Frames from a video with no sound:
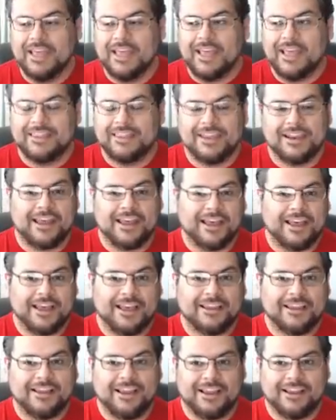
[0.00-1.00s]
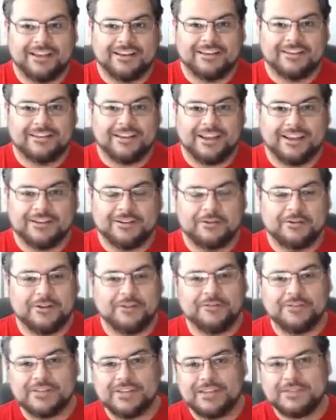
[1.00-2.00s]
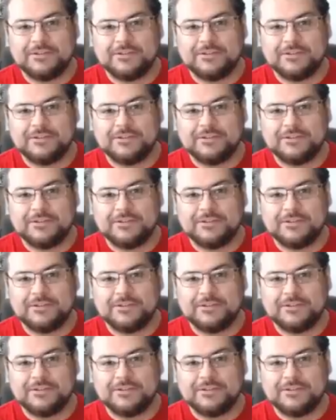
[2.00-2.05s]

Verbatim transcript: then I, I, I, I don't emphasize